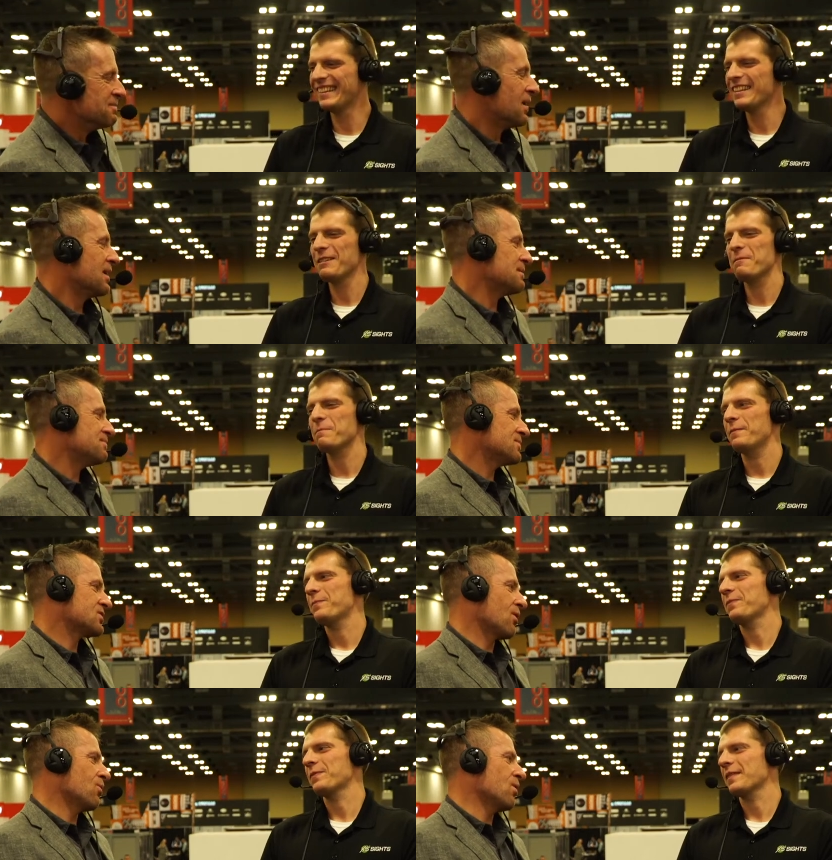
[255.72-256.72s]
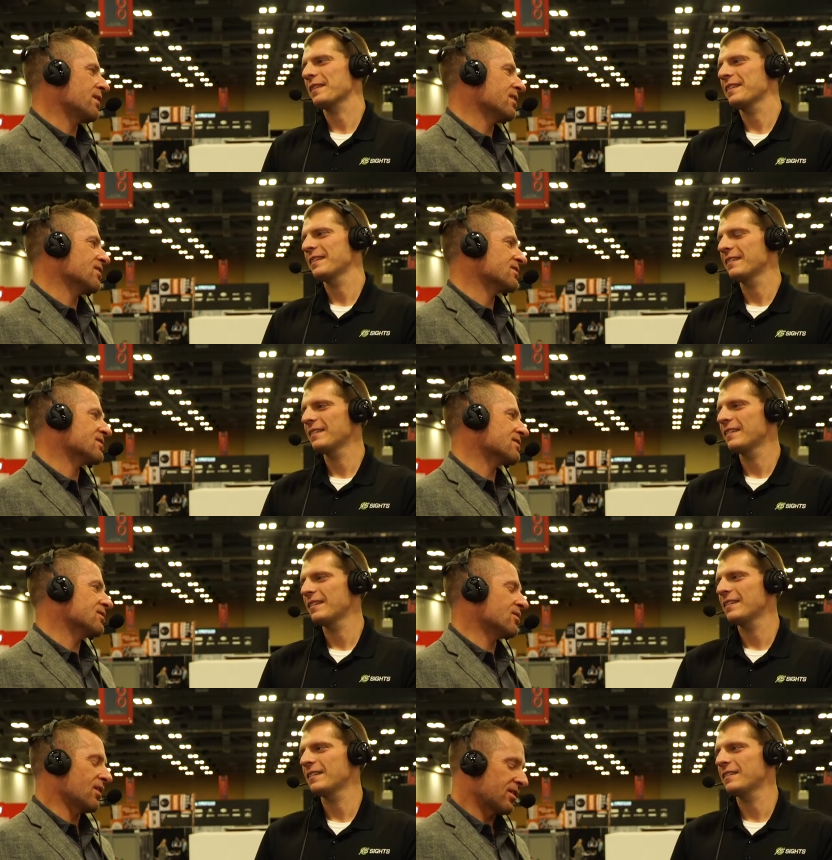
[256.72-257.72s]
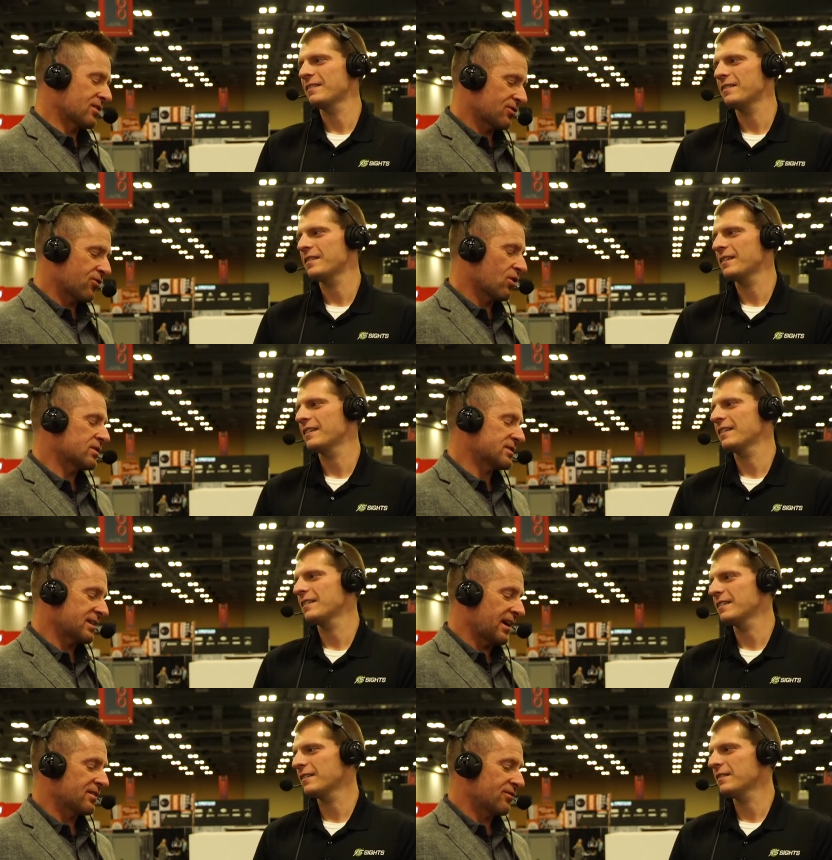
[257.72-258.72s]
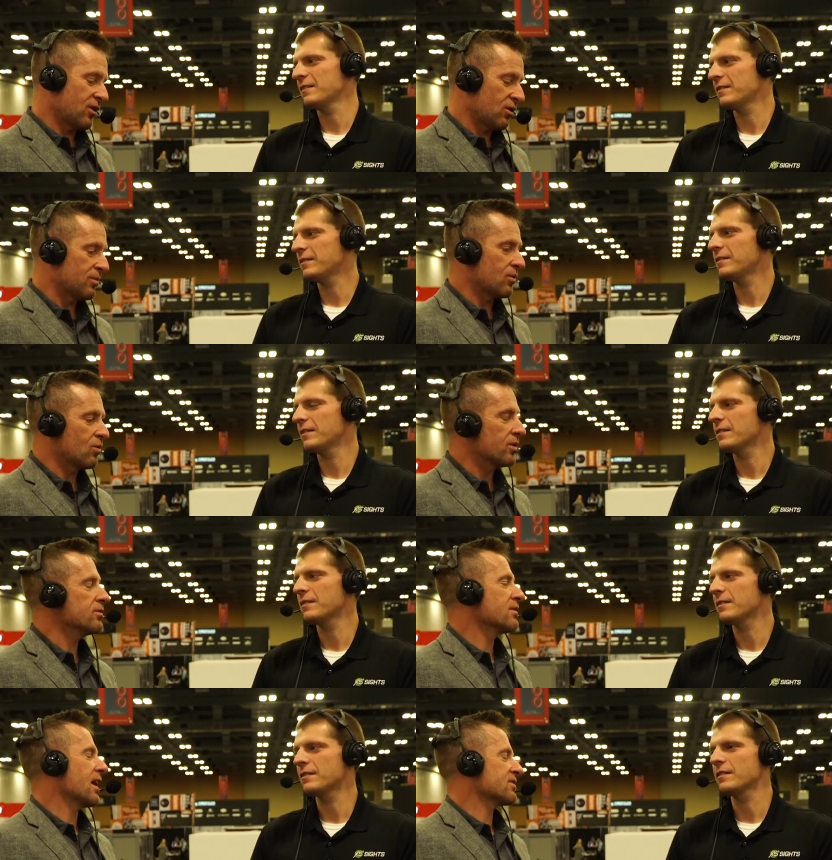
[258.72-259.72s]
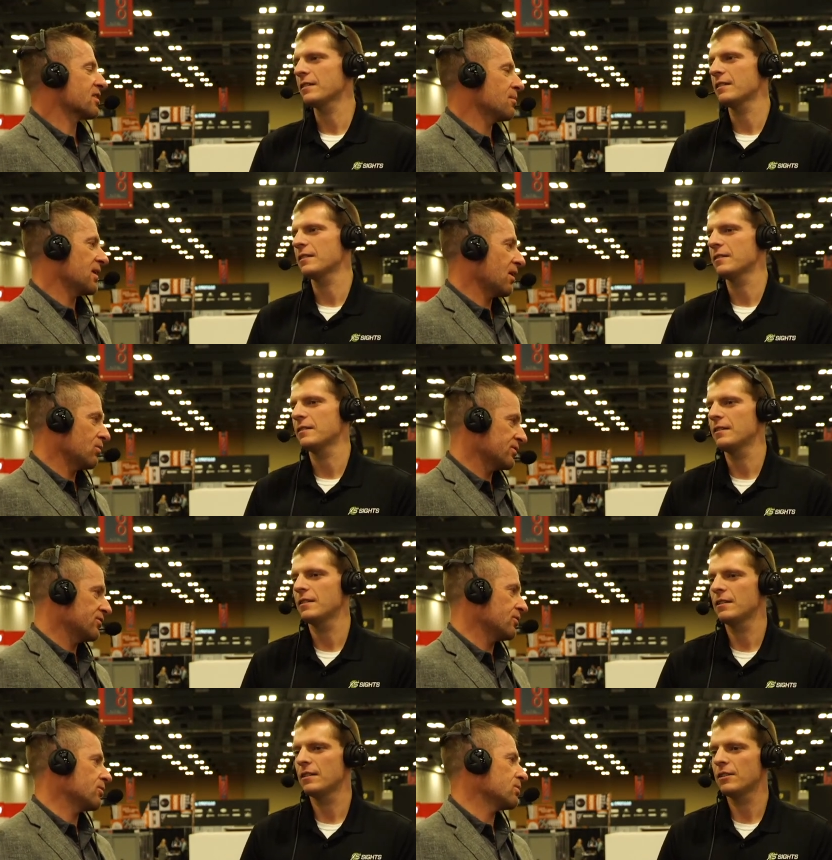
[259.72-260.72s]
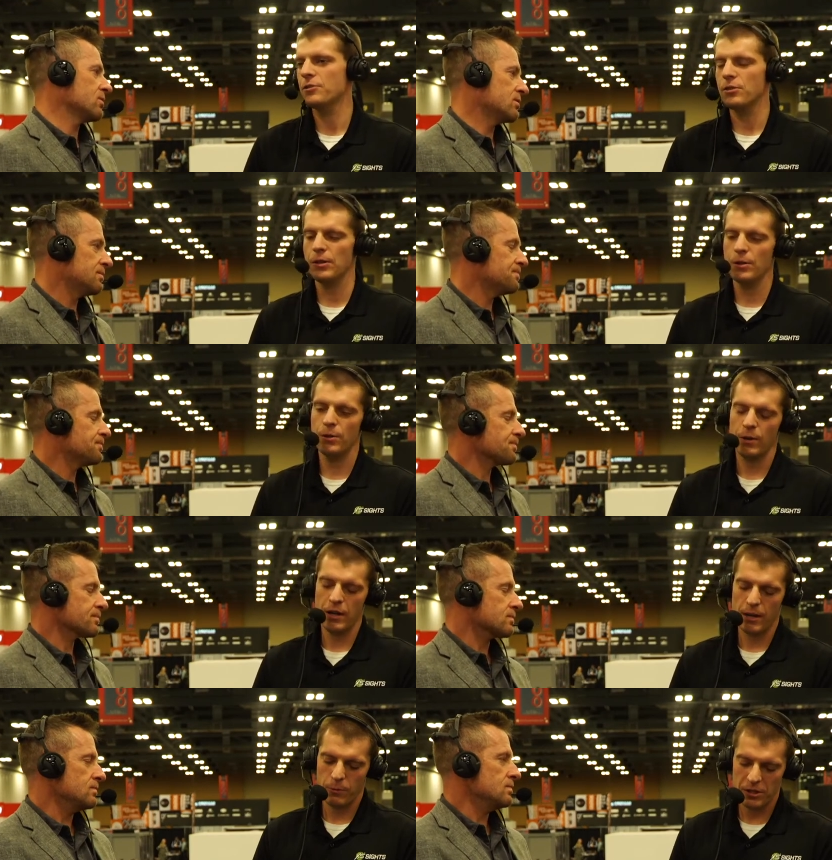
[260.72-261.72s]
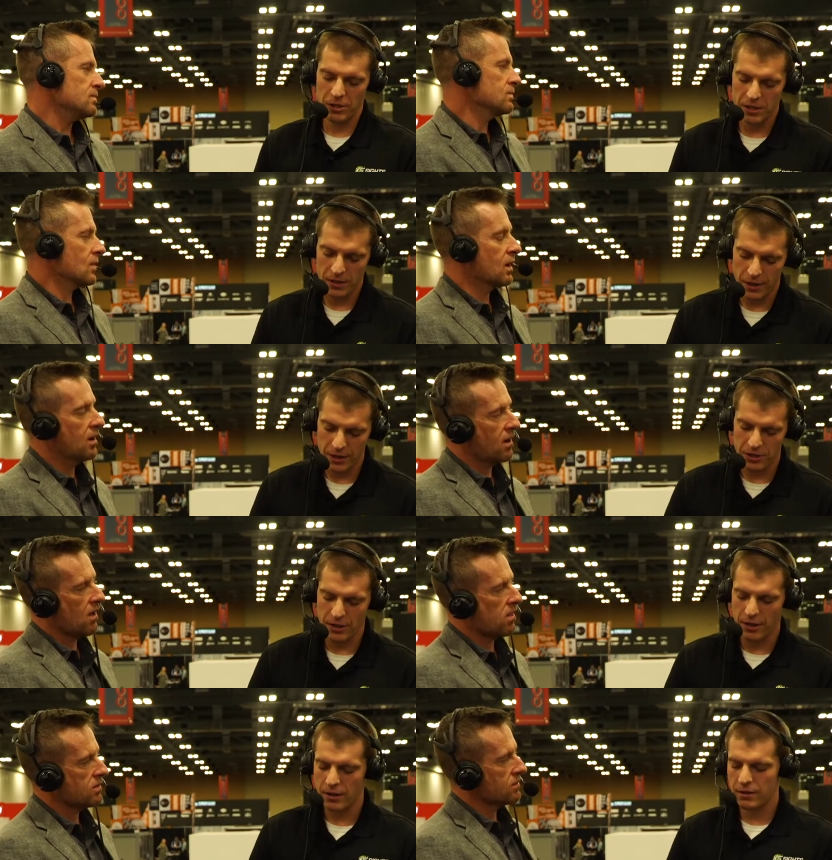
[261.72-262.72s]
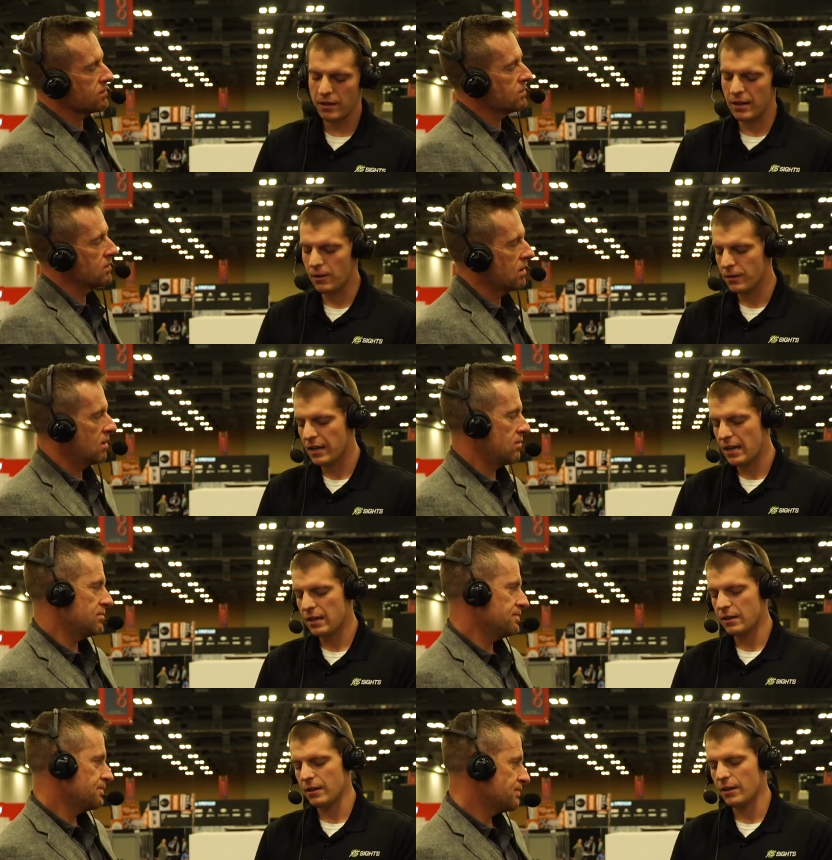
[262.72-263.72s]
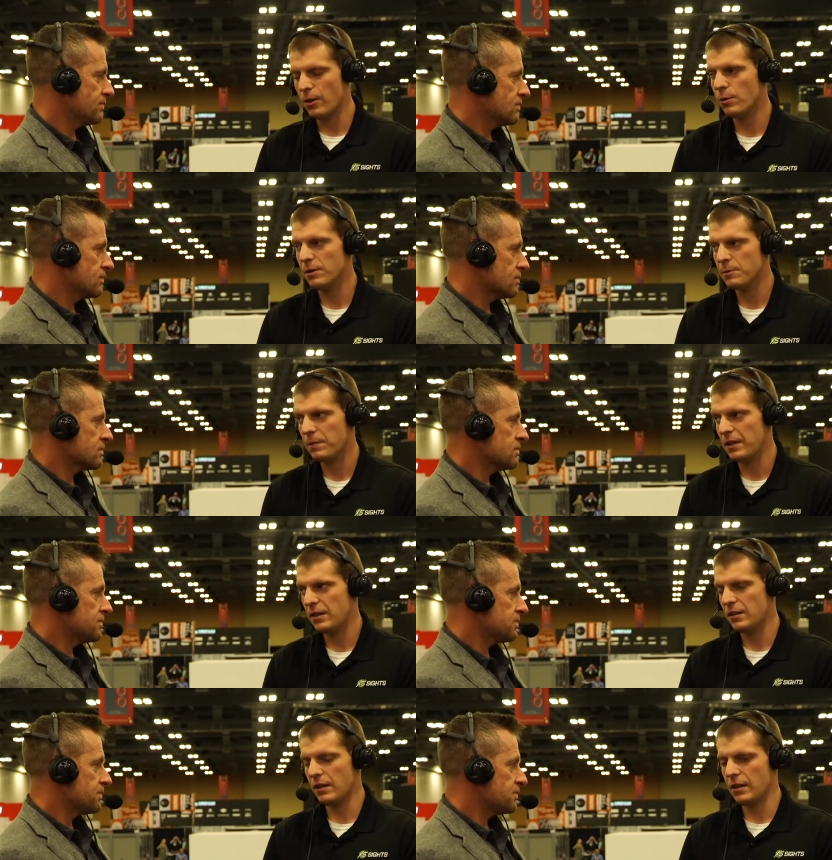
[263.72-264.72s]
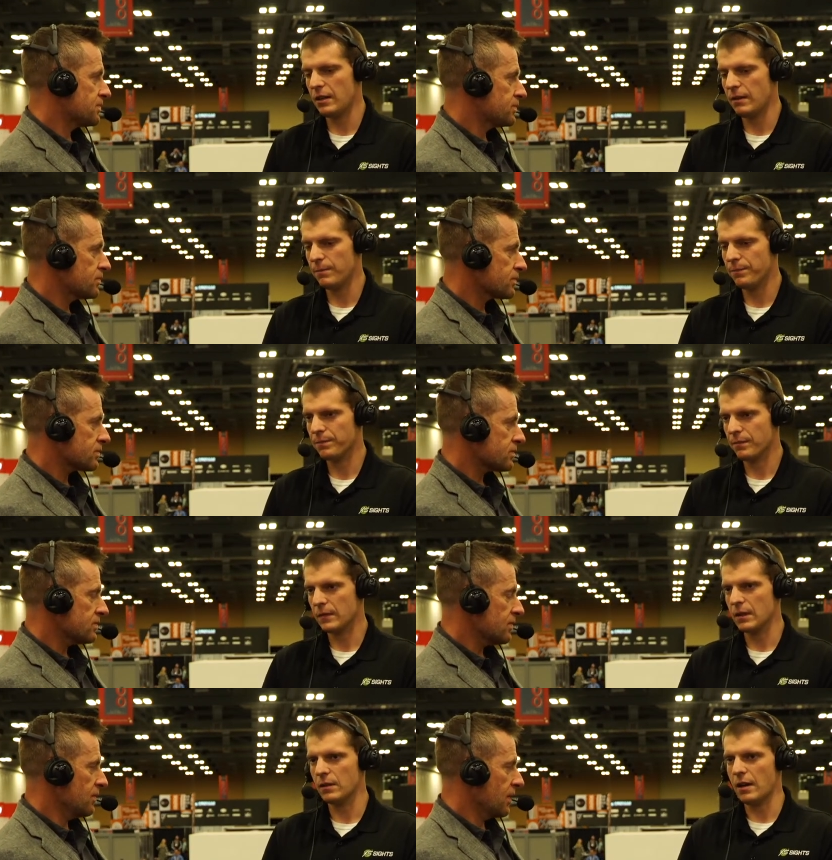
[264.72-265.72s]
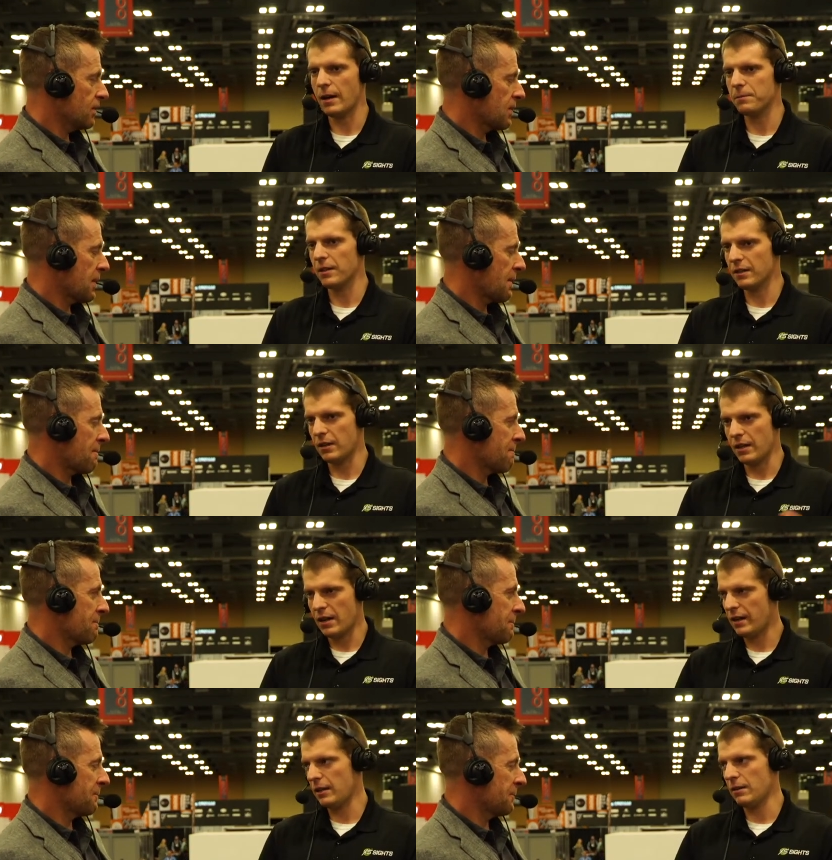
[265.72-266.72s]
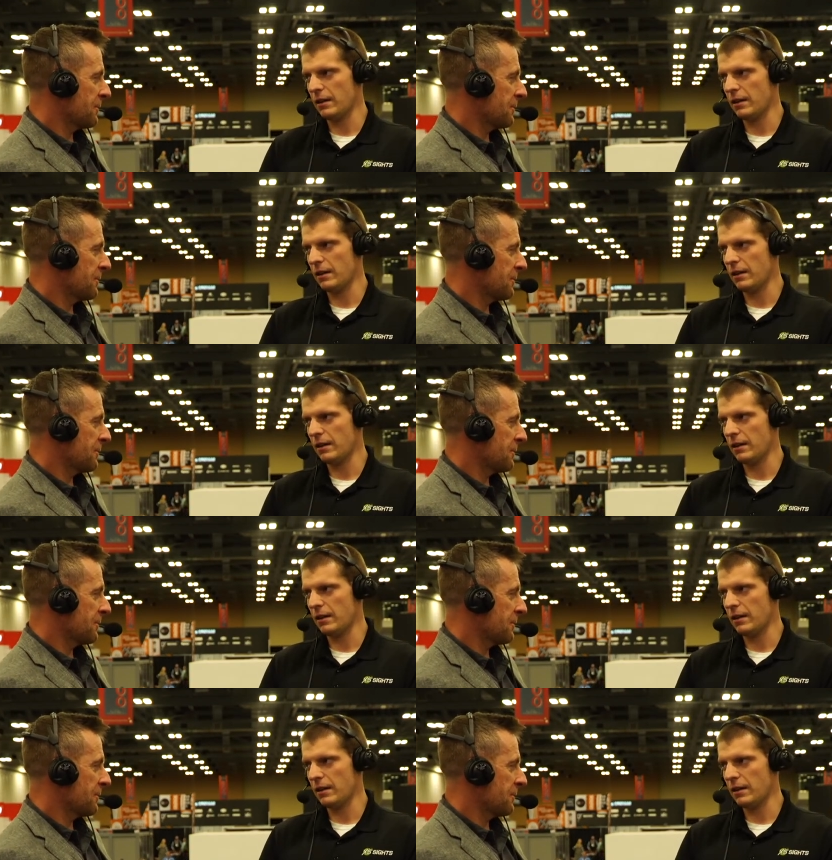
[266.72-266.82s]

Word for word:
Speaker 1: But so what else, like as far as site development, what are you guys coming out with new?
Speaker 2: So we just launched the Hellcat OSP. Optic height